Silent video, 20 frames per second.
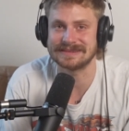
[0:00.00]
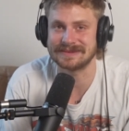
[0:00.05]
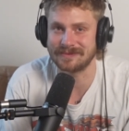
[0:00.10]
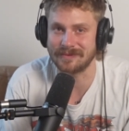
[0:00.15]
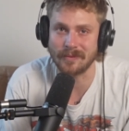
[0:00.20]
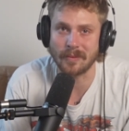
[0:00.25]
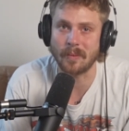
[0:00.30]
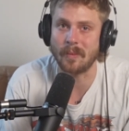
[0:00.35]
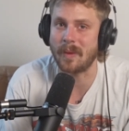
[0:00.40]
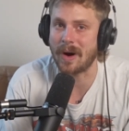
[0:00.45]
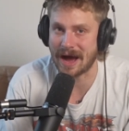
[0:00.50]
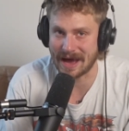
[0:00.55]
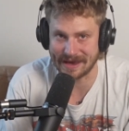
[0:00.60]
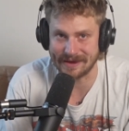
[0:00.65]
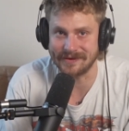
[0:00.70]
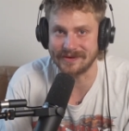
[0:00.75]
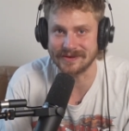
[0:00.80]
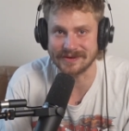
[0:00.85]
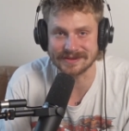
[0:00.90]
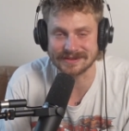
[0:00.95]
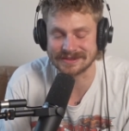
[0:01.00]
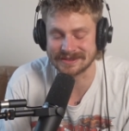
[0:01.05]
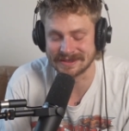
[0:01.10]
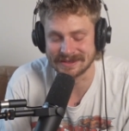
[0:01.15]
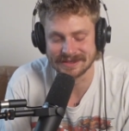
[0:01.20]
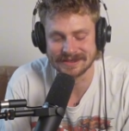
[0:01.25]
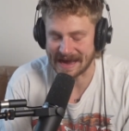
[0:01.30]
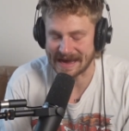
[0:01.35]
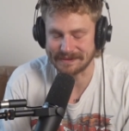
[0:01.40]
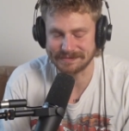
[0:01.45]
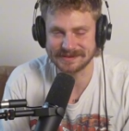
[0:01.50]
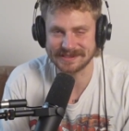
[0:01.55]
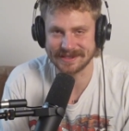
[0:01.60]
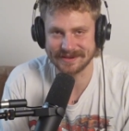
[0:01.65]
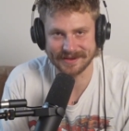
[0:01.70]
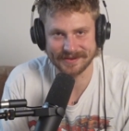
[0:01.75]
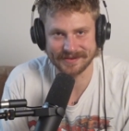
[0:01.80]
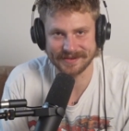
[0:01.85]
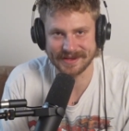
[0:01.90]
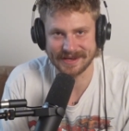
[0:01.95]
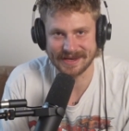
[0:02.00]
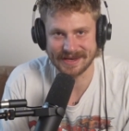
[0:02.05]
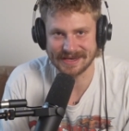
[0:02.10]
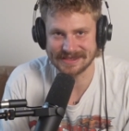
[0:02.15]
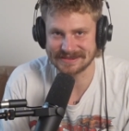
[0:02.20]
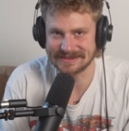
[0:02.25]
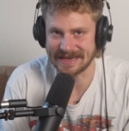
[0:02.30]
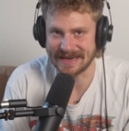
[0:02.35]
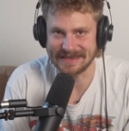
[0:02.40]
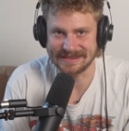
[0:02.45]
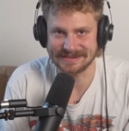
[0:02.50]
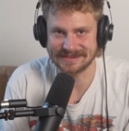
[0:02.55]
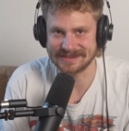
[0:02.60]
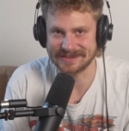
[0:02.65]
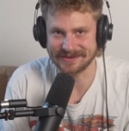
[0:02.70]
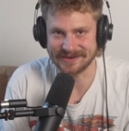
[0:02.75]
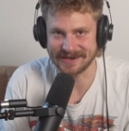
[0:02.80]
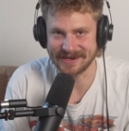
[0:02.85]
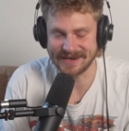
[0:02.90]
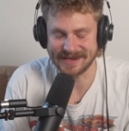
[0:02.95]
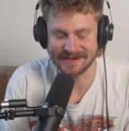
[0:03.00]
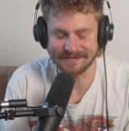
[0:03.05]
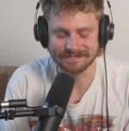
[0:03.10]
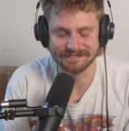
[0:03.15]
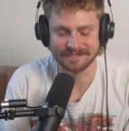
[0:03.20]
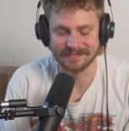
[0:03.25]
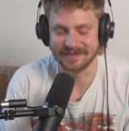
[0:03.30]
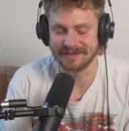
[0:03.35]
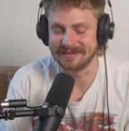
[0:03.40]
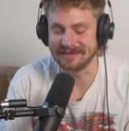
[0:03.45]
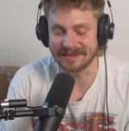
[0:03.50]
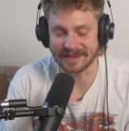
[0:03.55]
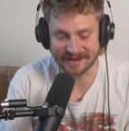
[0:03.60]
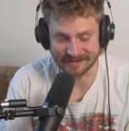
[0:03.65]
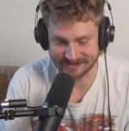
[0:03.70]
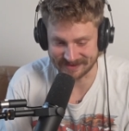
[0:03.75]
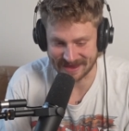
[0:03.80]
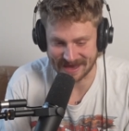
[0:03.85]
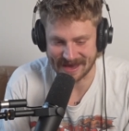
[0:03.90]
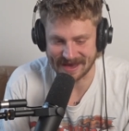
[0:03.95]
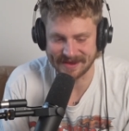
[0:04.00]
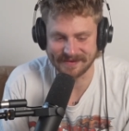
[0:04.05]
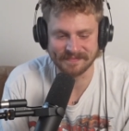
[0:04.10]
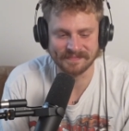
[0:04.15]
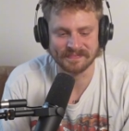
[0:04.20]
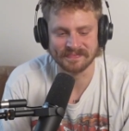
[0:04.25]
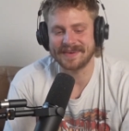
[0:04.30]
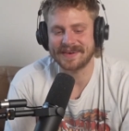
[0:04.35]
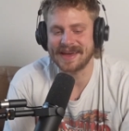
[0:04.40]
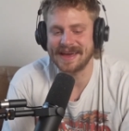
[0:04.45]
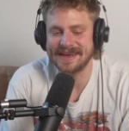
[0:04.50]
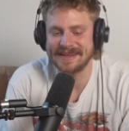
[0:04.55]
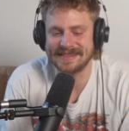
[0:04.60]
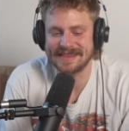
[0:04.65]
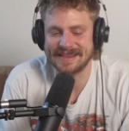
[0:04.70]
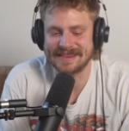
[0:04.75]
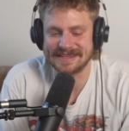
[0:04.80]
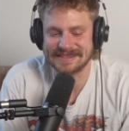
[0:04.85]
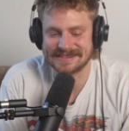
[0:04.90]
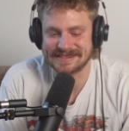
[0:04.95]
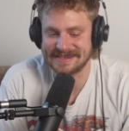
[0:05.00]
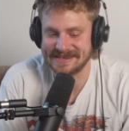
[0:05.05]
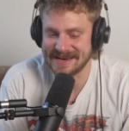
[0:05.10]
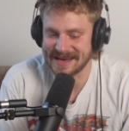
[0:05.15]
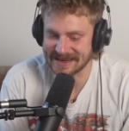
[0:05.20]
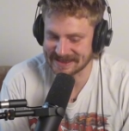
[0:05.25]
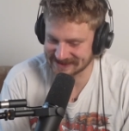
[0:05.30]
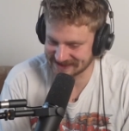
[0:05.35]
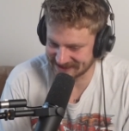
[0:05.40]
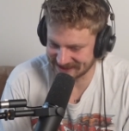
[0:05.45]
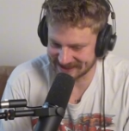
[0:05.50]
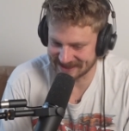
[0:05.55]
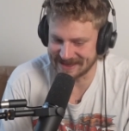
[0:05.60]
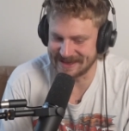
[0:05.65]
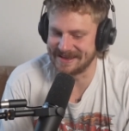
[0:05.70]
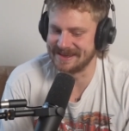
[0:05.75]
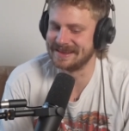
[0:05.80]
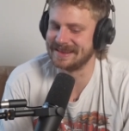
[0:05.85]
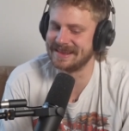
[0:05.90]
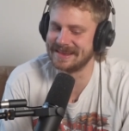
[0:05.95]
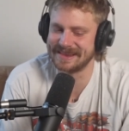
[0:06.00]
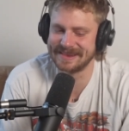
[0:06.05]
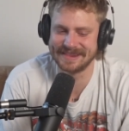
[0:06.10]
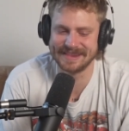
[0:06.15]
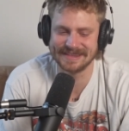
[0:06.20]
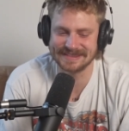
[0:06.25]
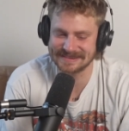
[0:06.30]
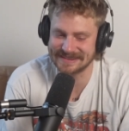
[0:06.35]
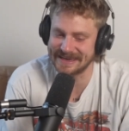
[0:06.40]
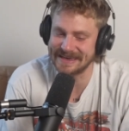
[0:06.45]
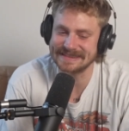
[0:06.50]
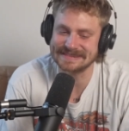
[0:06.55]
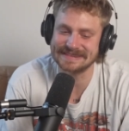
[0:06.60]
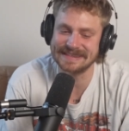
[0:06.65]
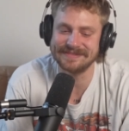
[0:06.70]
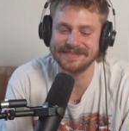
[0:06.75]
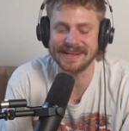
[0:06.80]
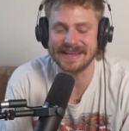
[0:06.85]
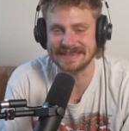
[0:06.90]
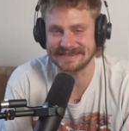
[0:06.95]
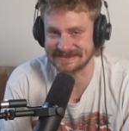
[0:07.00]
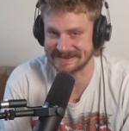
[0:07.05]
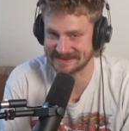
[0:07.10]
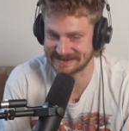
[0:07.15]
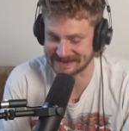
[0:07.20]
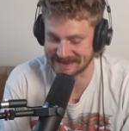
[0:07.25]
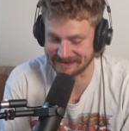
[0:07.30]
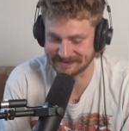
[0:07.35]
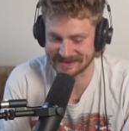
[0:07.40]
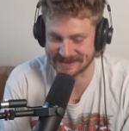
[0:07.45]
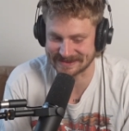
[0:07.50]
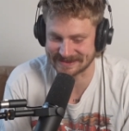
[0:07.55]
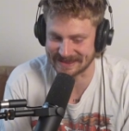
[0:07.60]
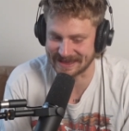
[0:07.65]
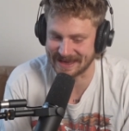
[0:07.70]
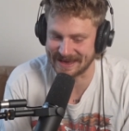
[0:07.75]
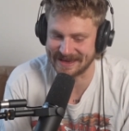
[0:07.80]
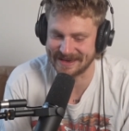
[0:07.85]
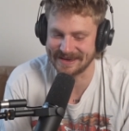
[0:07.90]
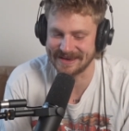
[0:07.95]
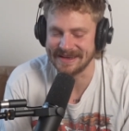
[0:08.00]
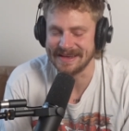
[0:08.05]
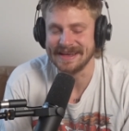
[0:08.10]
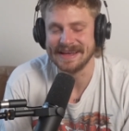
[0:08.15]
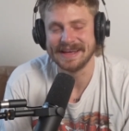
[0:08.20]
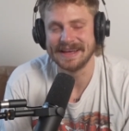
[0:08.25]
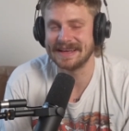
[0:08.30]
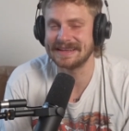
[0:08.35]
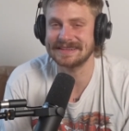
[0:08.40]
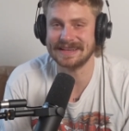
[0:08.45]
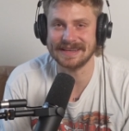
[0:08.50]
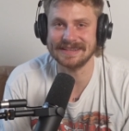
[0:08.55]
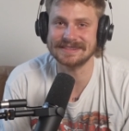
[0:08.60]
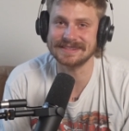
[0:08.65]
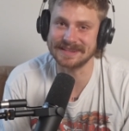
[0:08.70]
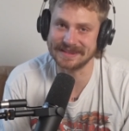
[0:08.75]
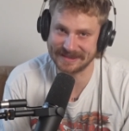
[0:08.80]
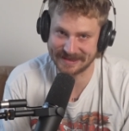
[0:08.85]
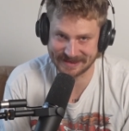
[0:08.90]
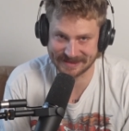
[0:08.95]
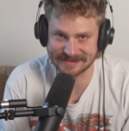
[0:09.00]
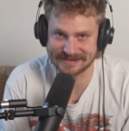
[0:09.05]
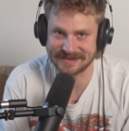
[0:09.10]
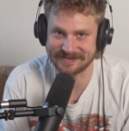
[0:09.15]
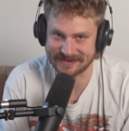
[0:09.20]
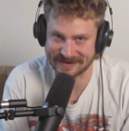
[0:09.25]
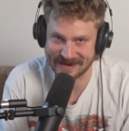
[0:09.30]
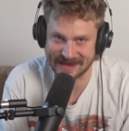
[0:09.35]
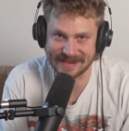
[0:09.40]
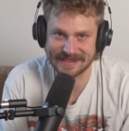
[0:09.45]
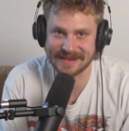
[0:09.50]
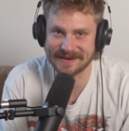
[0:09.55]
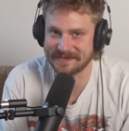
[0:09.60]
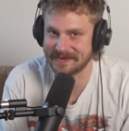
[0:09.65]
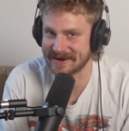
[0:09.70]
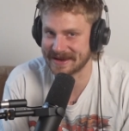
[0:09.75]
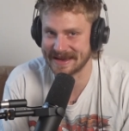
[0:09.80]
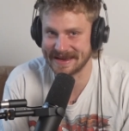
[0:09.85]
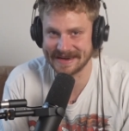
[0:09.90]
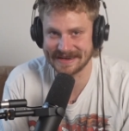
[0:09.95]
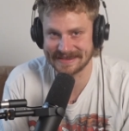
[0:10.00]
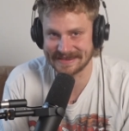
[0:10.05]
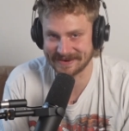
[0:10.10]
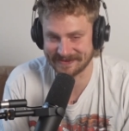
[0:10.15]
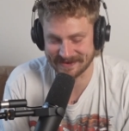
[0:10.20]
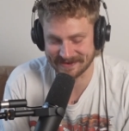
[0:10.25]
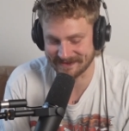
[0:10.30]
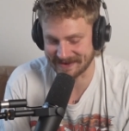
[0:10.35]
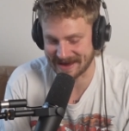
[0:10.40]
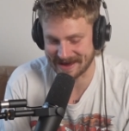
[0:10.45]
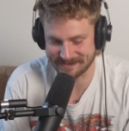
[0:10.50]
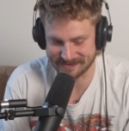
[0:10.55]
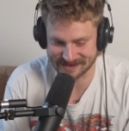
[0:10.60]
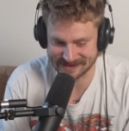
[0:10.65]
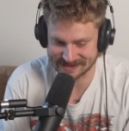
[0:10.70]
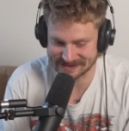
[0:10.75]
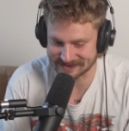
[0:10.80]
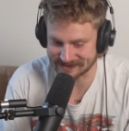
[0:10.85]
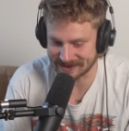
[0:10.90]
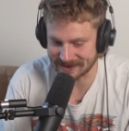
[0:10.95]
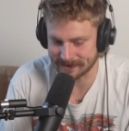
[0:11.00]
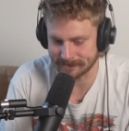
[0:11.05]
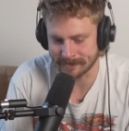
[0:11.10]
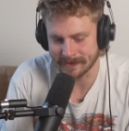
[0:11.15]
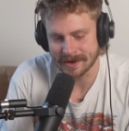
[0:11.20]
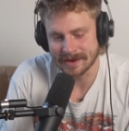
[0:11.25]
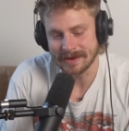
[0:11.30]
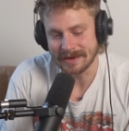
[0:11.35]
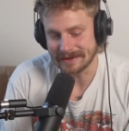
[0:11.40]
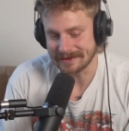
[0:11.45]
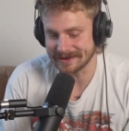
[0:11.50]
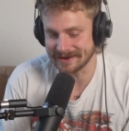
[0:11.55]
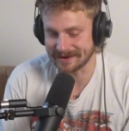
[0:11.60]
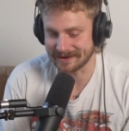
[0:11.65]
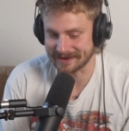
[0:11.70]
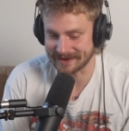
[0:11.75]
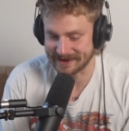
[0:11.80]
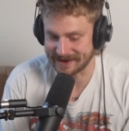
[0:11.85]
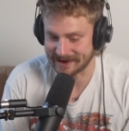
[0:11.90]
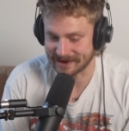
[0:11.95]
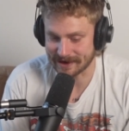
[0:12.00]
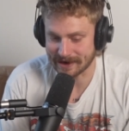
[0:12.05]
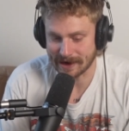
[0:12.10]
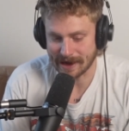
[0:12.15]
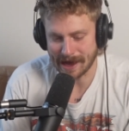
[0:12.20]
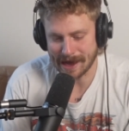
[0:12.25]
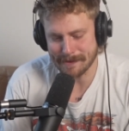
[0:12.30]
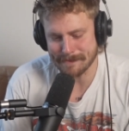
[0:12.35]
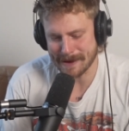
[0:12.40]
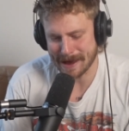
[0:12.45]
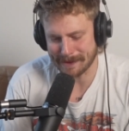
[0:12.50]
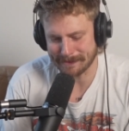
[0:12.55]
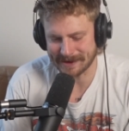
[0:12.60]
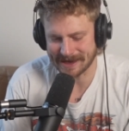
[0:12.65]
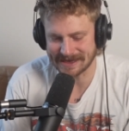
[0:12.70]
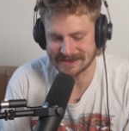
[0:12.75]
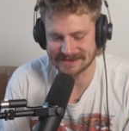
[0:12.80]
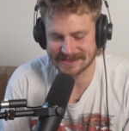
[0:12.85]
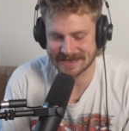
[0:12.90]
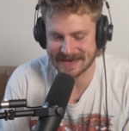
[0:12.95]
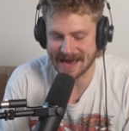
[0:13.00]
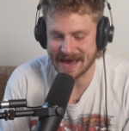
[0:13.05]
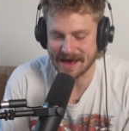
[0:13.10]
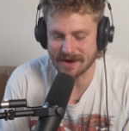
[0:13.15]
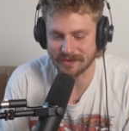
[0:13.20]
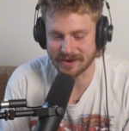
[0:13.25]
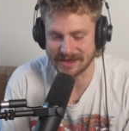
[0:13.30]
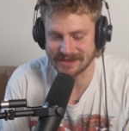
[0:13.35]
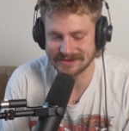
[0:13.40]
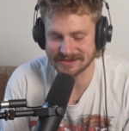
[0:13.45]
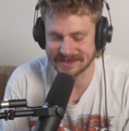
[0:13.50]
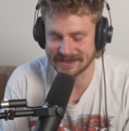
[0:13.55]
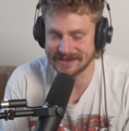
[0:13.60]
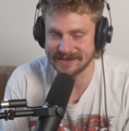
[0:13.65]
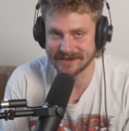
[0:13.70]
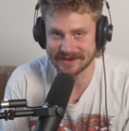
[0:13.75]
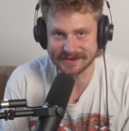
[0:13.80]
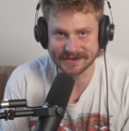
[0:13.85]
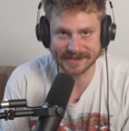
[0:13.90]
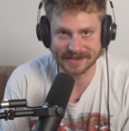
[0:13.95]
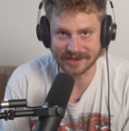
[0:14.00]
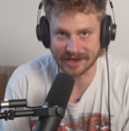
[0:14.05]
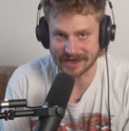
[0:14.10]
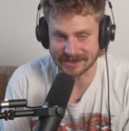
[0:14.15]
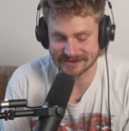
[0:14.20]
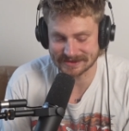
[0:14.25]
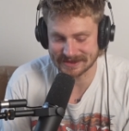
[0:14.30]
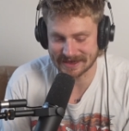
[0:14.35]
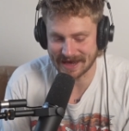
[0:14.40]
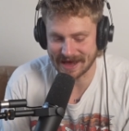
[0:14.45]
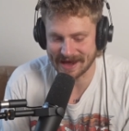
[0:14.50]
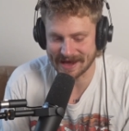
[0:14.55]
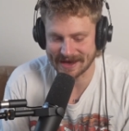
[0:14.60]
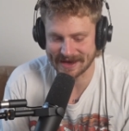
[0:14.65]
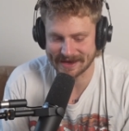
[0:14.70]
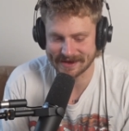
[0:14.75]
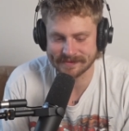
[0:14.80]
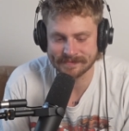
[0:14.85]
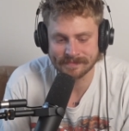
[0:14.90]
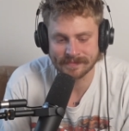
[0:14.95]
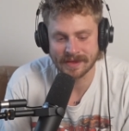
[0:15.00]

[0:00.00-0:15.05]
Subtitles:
wild. Absolutely a sign story. Love that. Okay, and then this next this next email has the subject line. It's a little different. I think we're getting a different vibe with this one. Little leader, I baptized a cat once and nearly lost an eye.